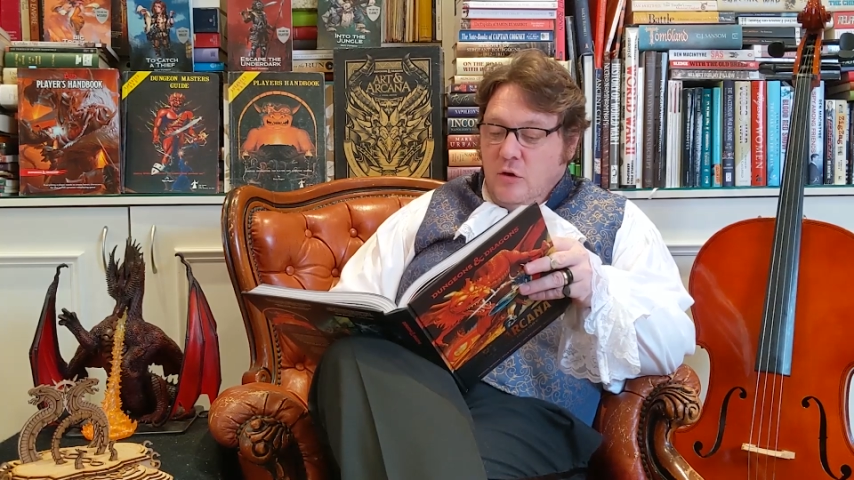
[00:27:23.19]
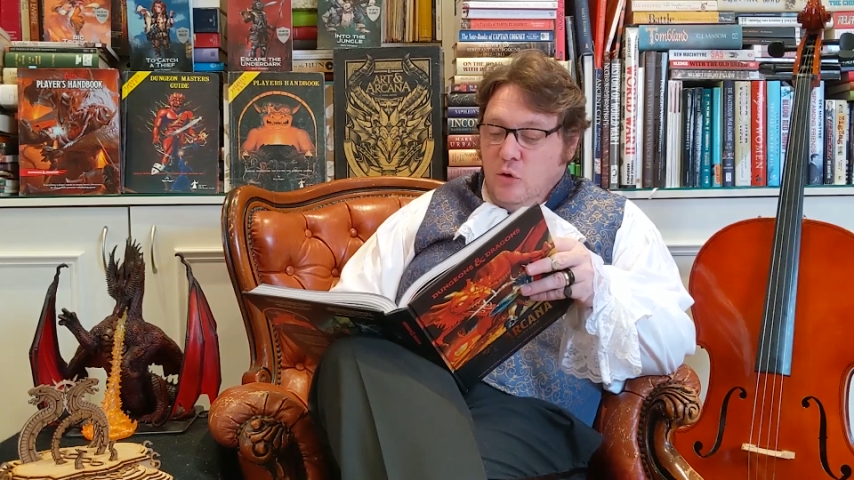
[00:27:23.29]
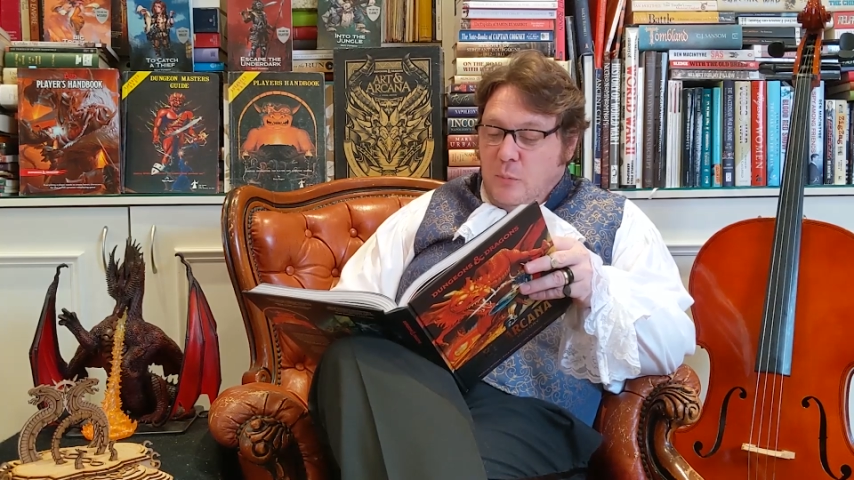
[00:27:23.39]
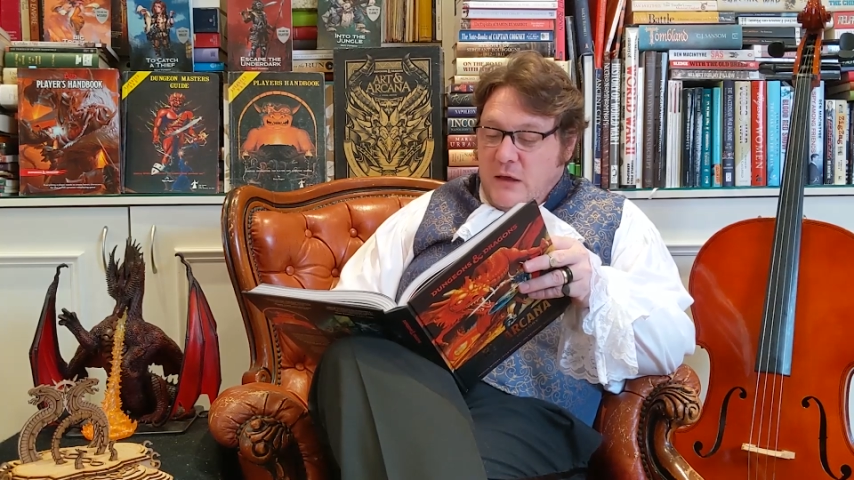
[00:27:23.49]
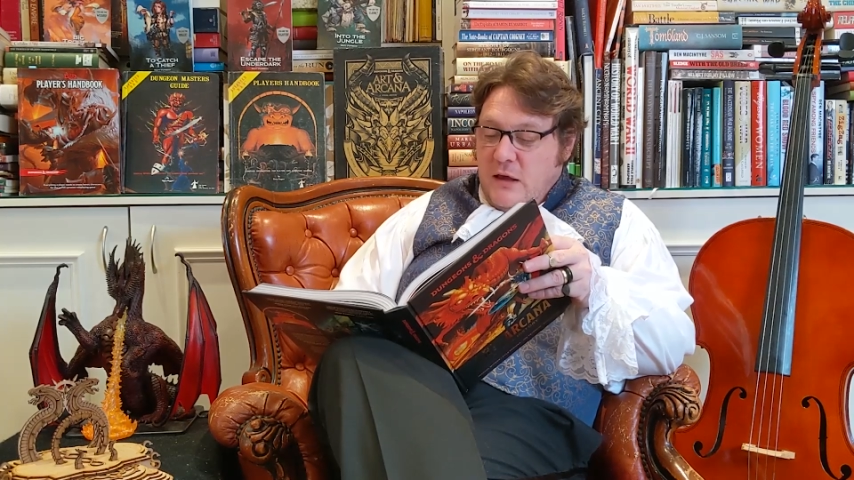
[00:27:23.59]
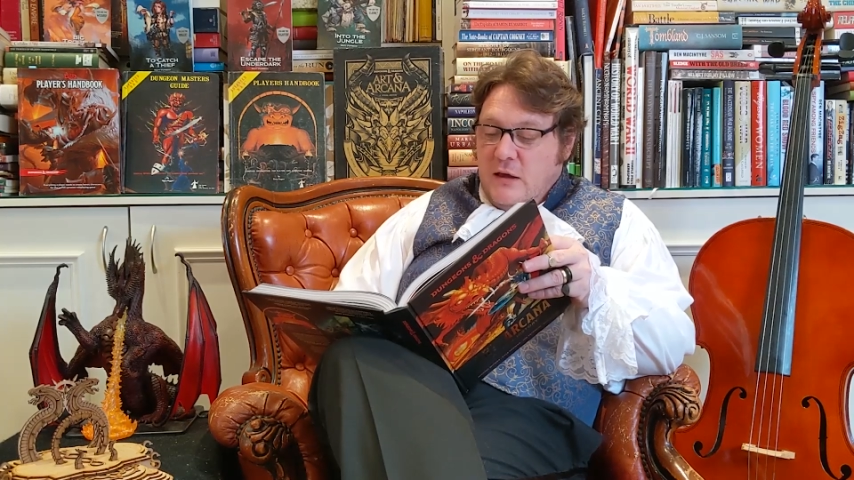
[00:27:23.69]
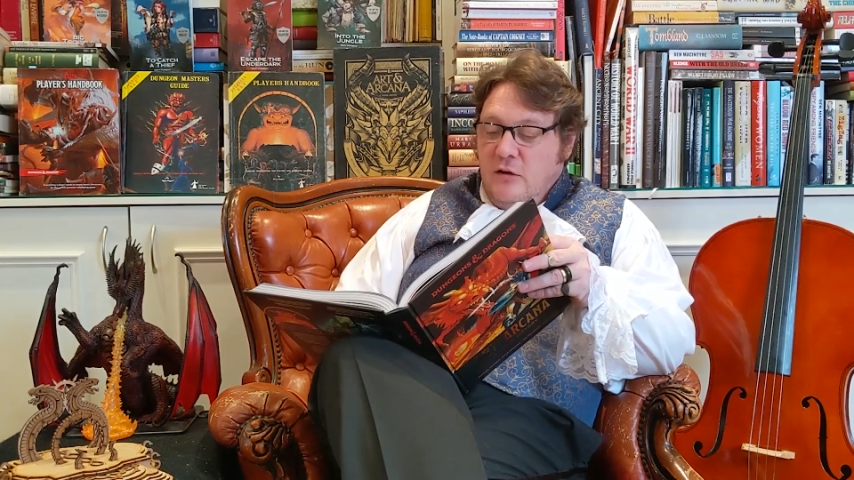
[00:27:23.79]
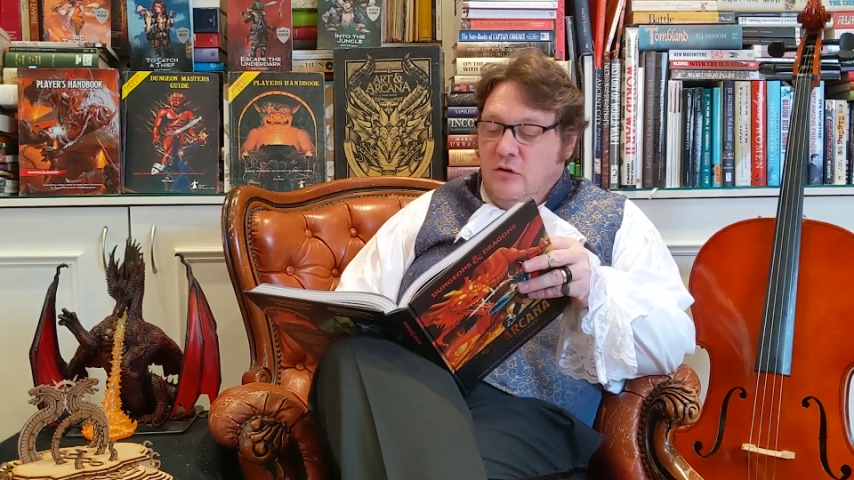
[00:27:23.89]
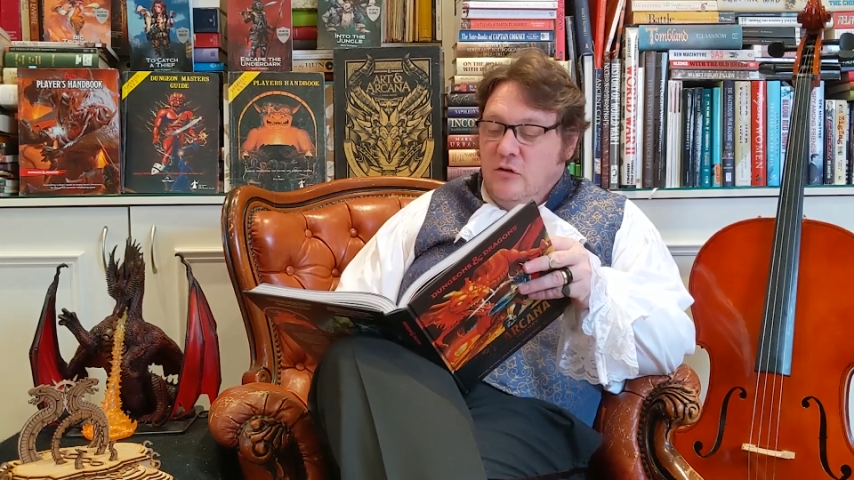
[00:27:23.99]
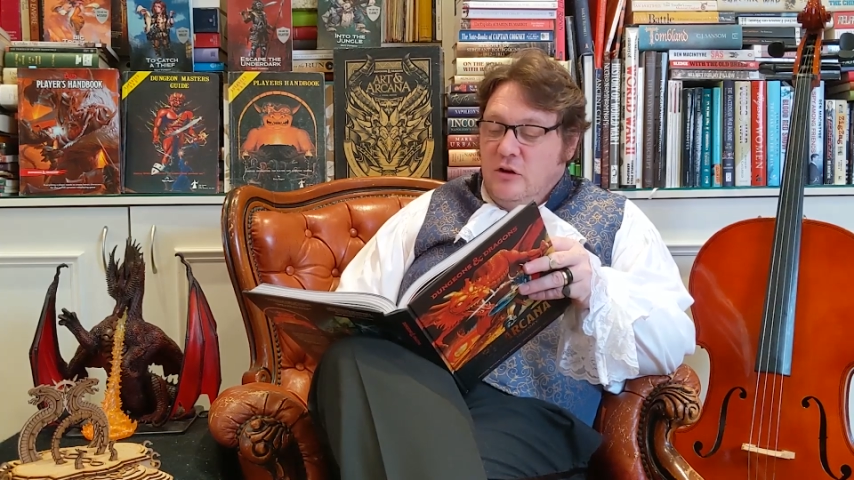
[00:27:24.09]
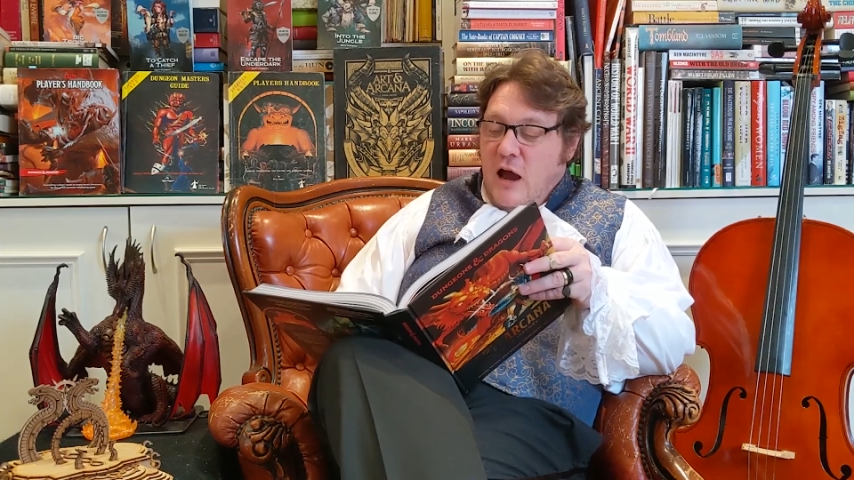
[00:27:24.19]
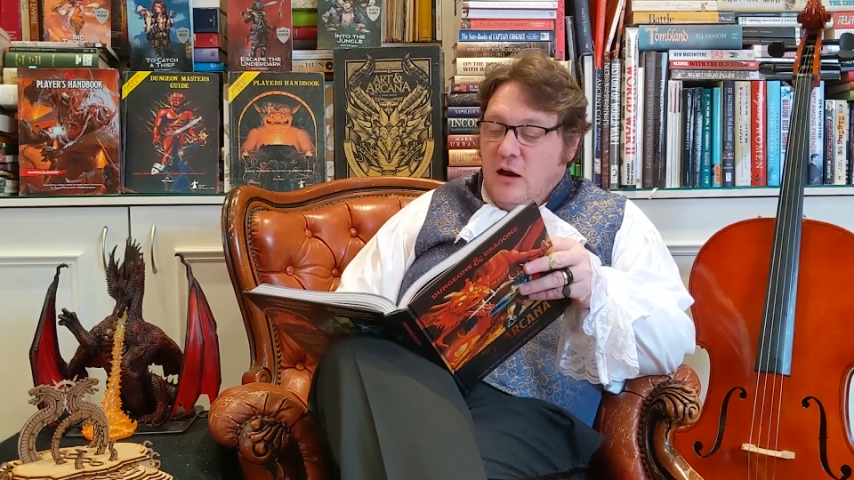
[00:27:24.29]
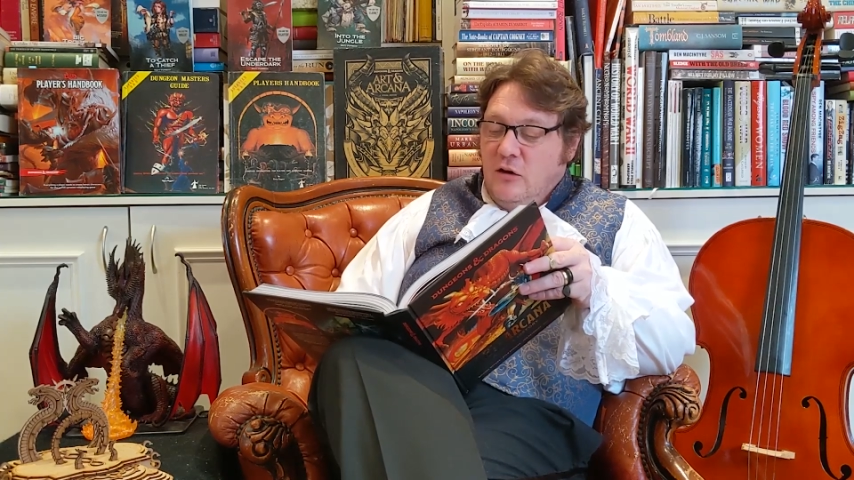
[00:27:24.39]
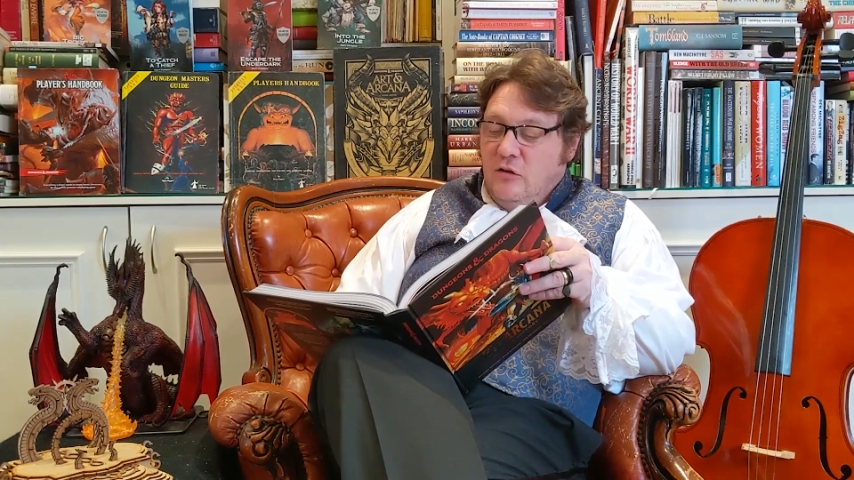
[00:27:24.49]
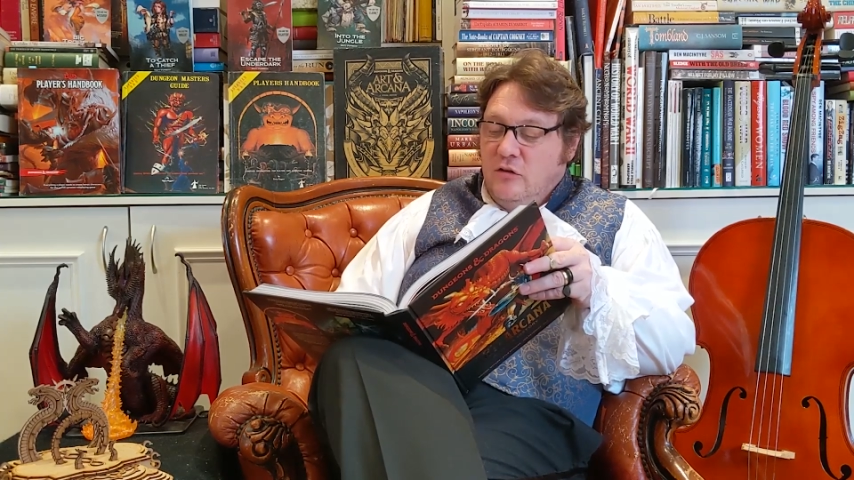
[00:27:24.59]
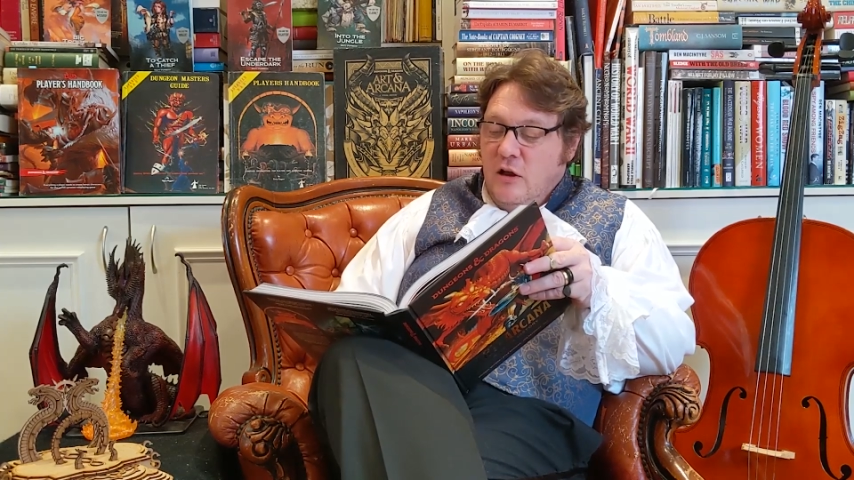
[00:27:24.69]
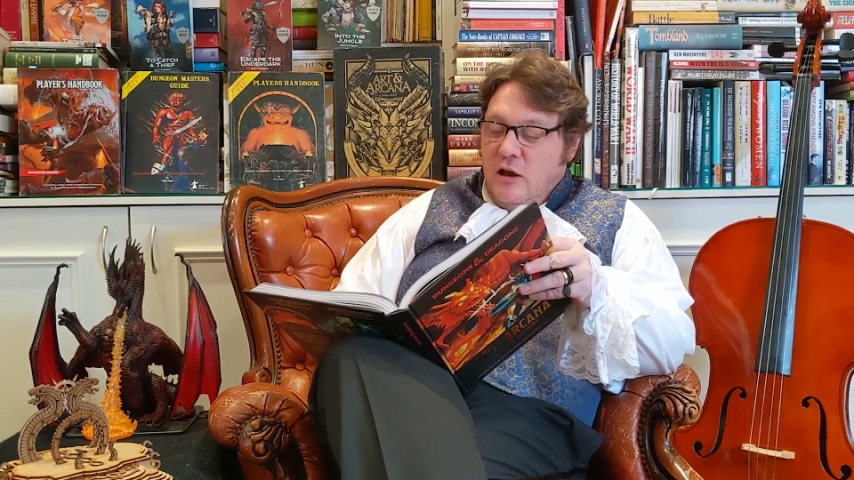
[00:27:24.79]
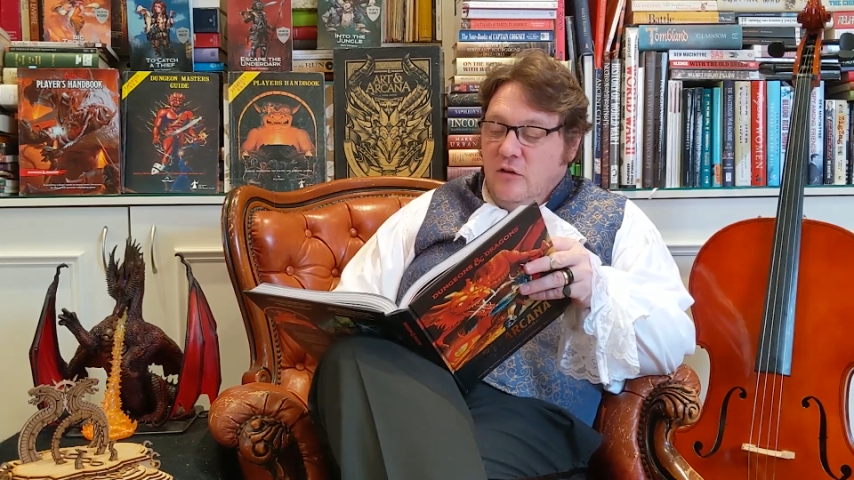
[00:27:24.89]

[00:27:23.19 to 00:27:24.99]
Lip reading: You peer into the darkness,